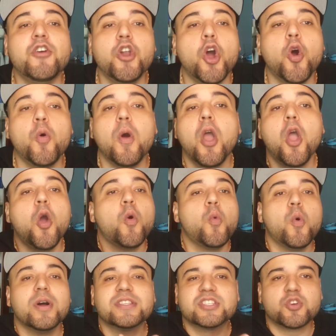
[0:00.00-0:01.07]
know
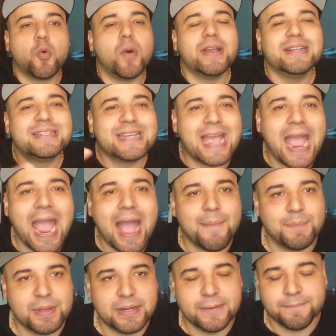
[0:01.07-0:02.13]
what's going to
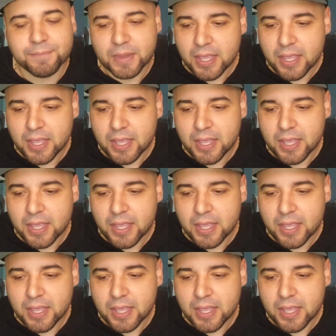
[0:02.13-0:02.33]
happen.